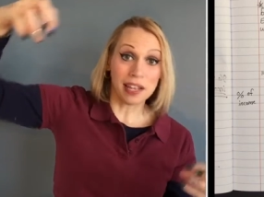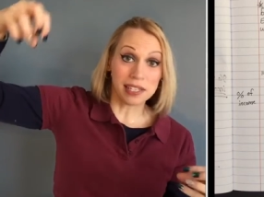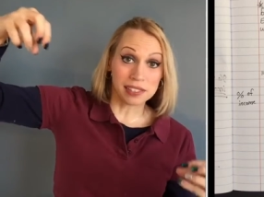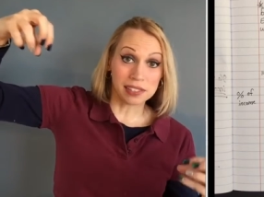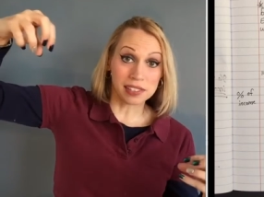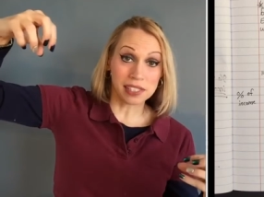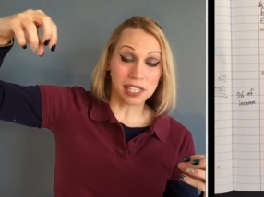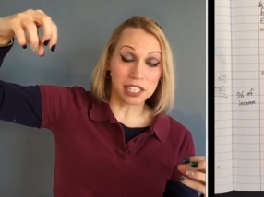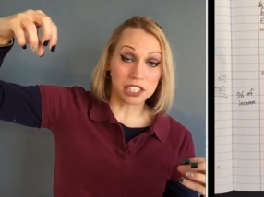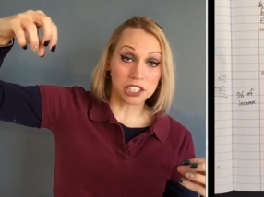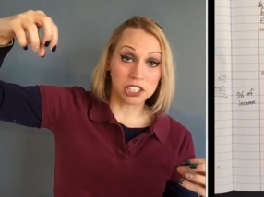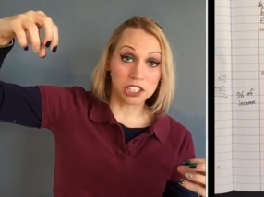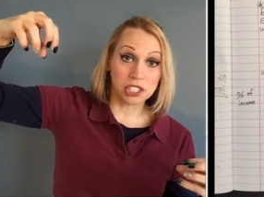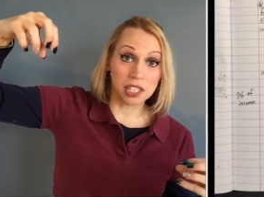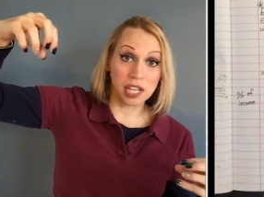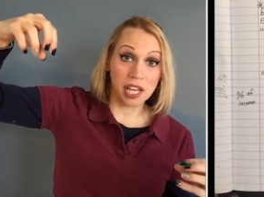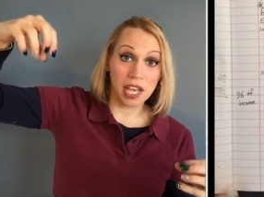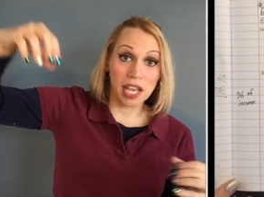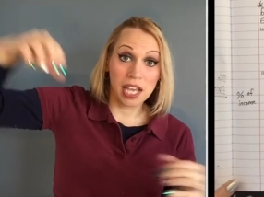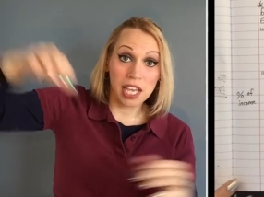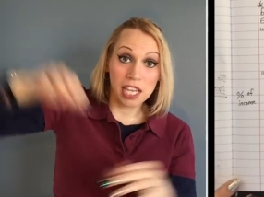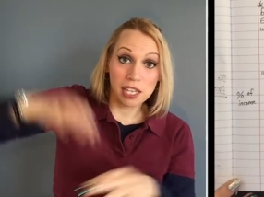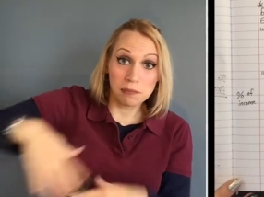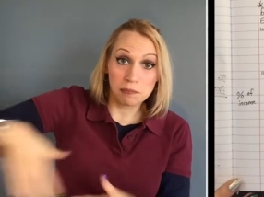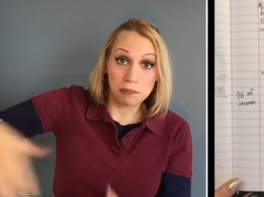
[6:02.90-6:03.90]
section
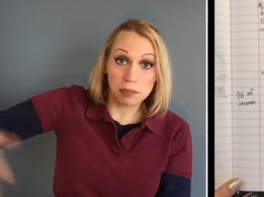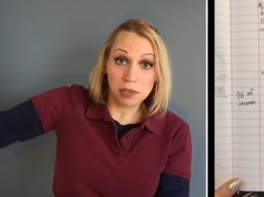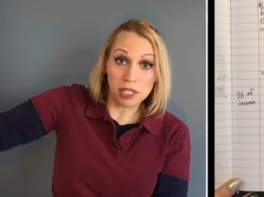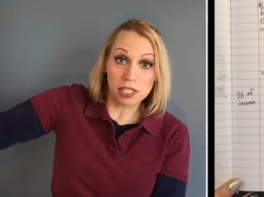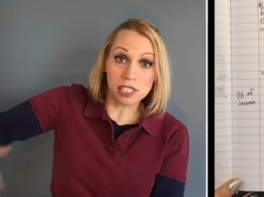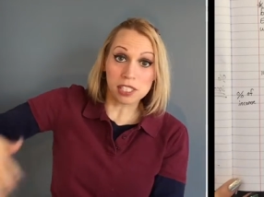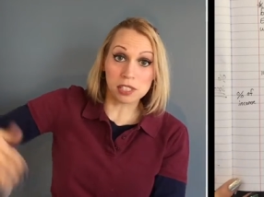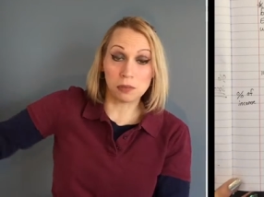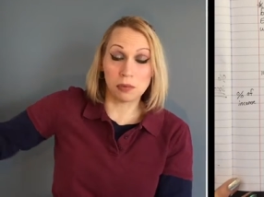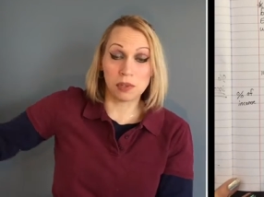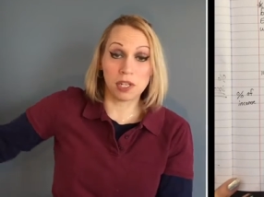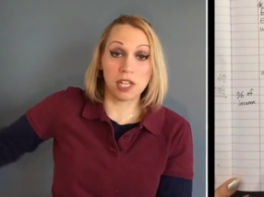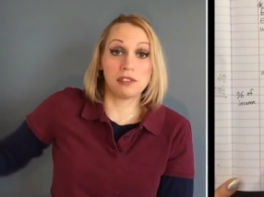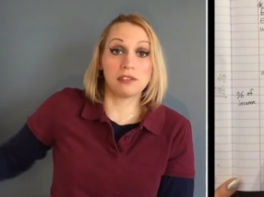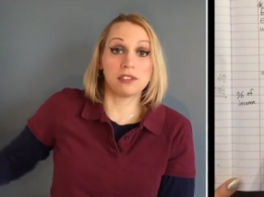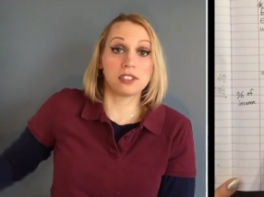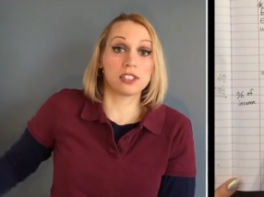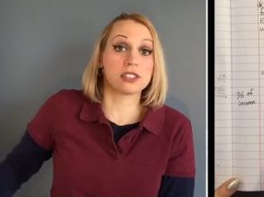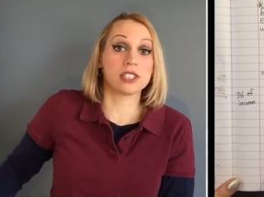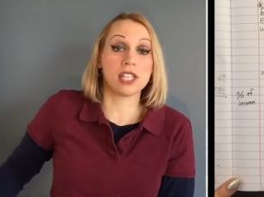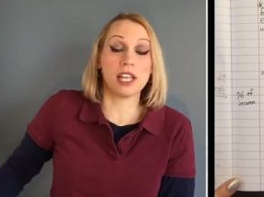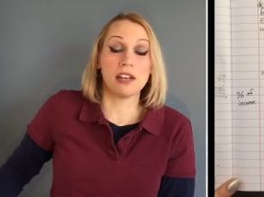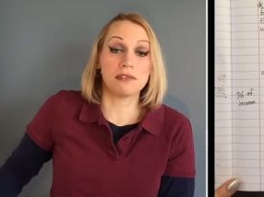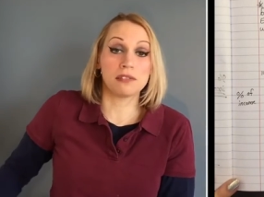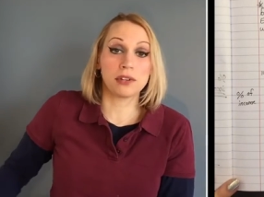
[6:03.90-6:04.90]
A plus
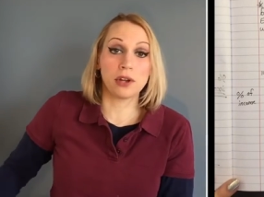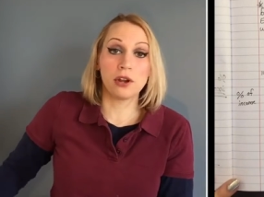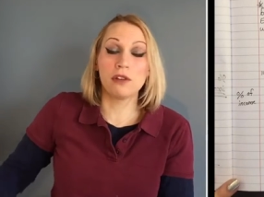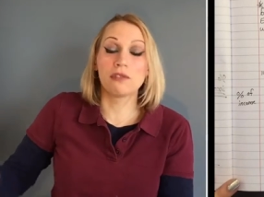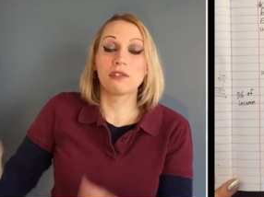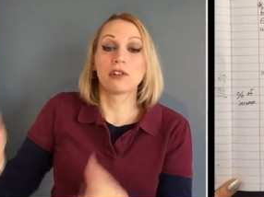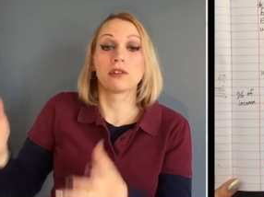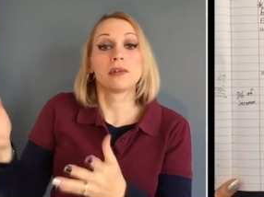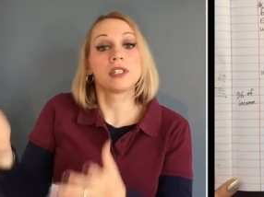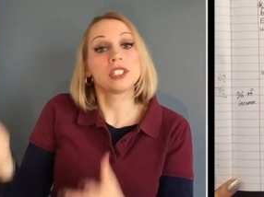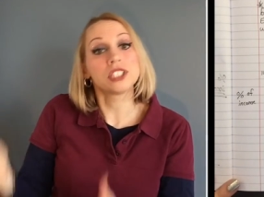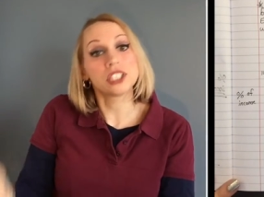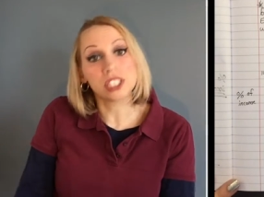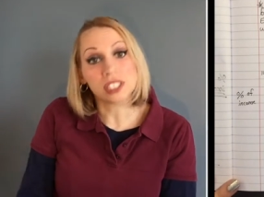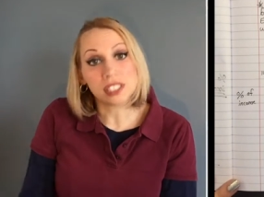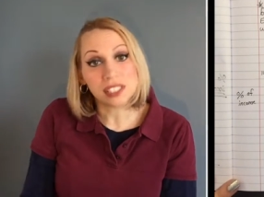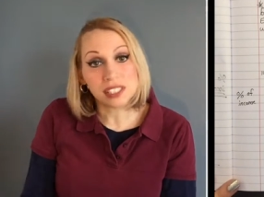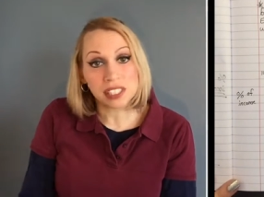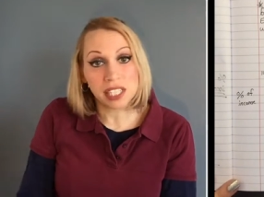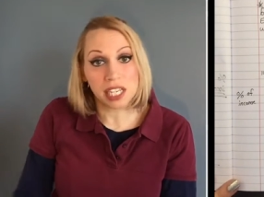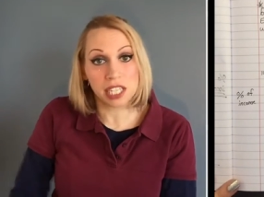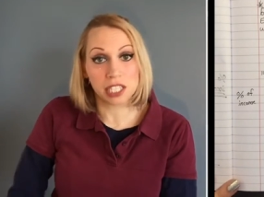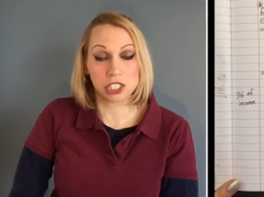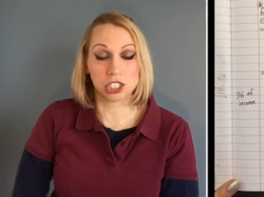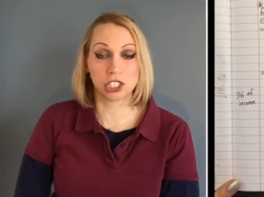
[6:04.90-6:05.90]
whatever's left over, which is
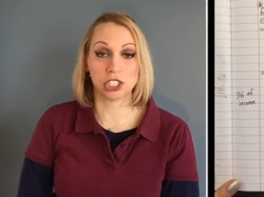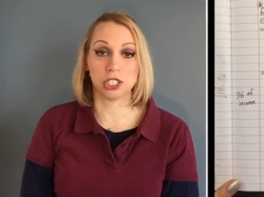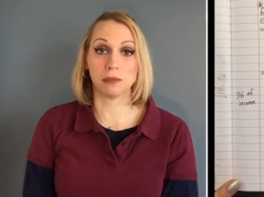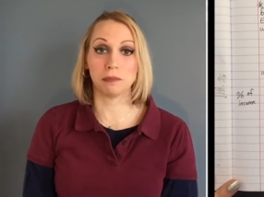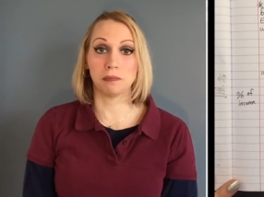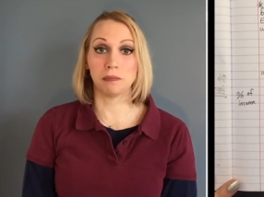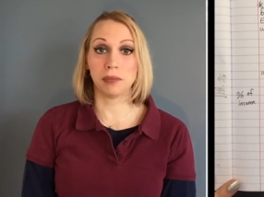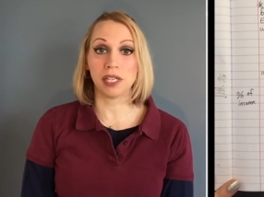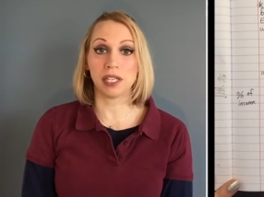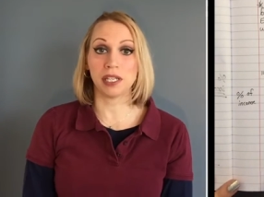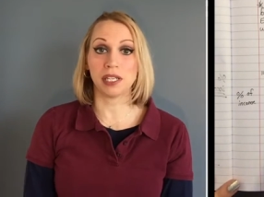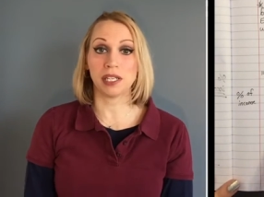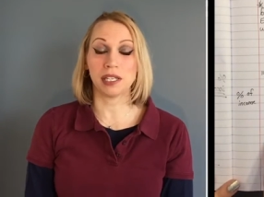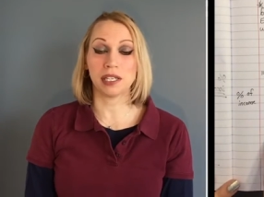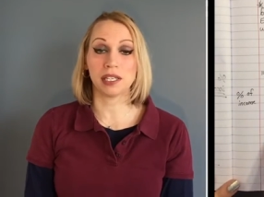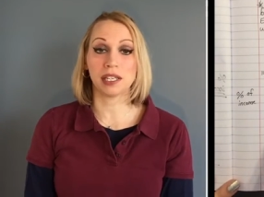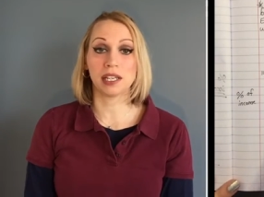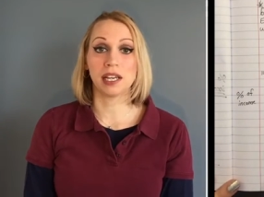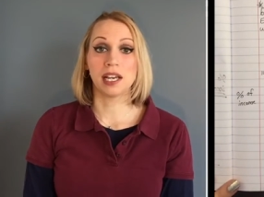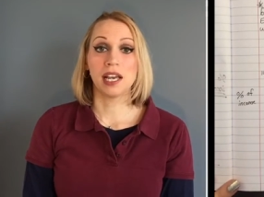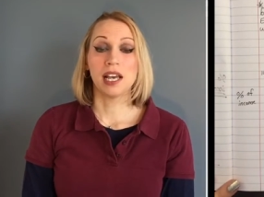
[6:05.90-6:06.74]
section B.